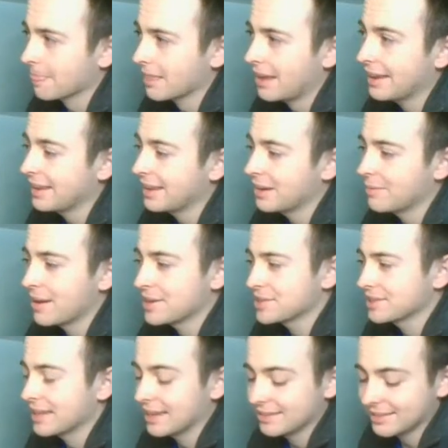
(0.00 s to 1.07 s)
I can't
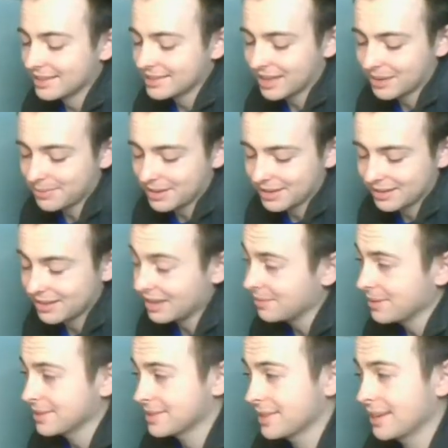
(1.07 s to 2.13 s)
imagine that. It's gotta be
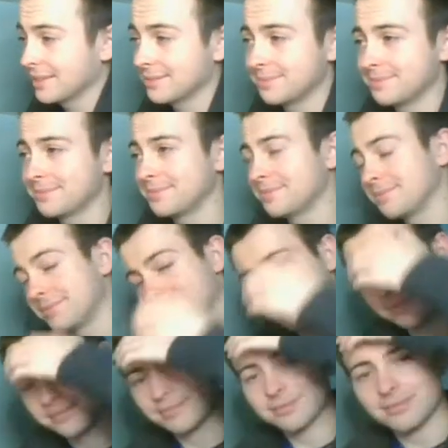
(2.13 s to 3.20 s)
insane.
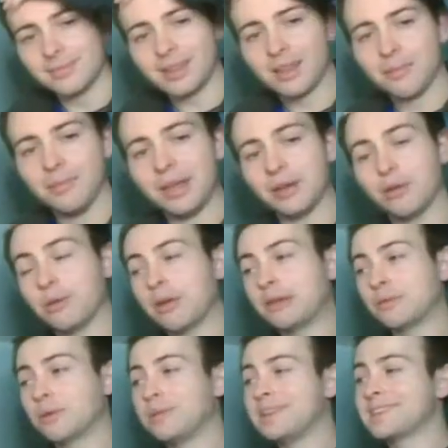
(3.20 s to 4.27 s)
Yeah,
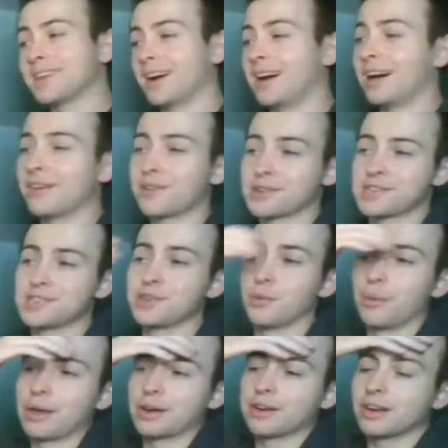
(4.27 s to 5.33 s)
it will be Ta versus the
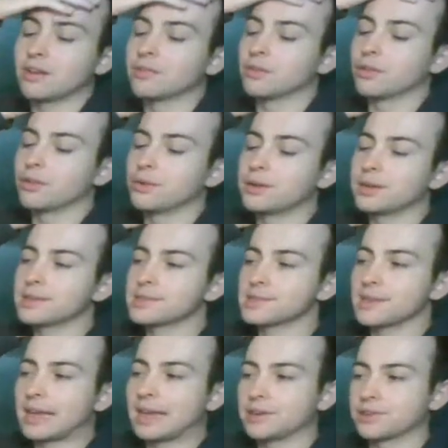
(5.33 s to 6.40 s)
winner of
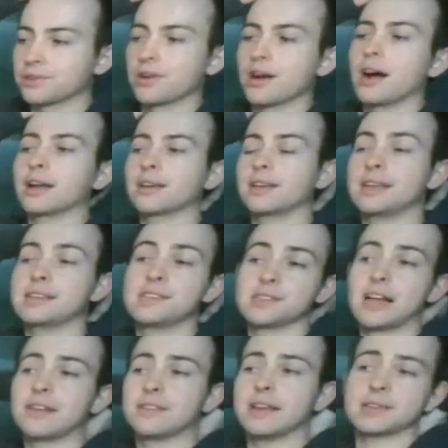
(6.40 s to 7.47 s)
Lucas and Drock. Is this
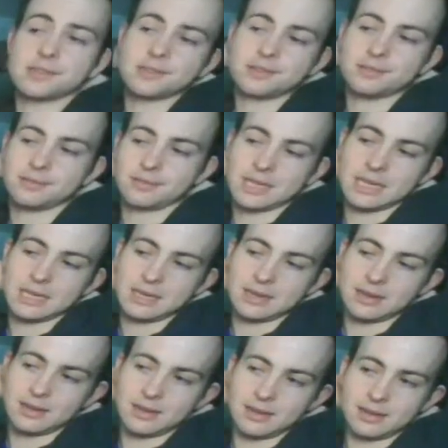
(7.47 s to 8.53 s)
live? Yes.
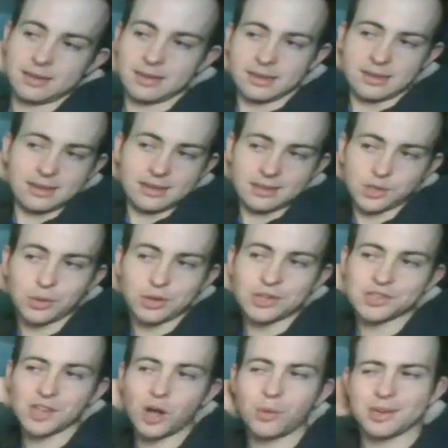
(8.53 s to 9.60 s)
Twitch
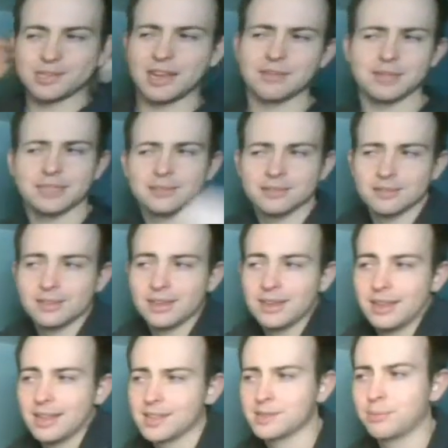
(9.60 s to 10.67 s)
is always live, man.
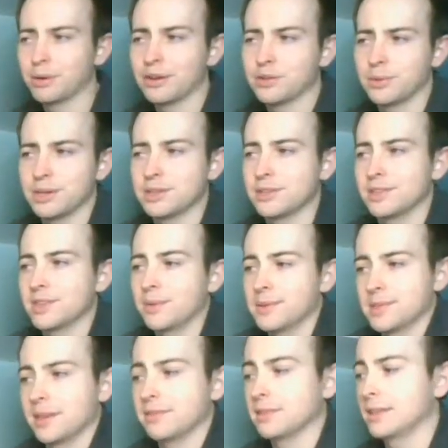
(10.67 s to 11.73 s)
It's the point of Twitch. It's
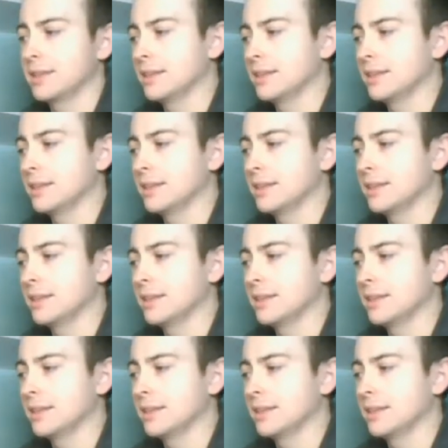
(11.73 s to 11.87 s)
always live.